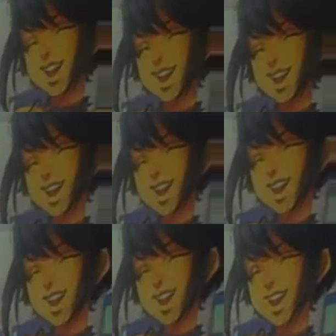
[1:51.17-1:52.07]

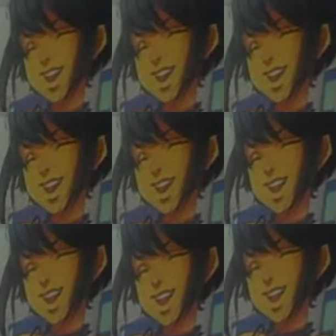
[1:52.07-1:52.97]

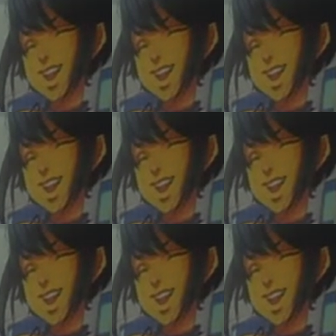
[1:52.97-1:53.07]
No one is speaking in this clip.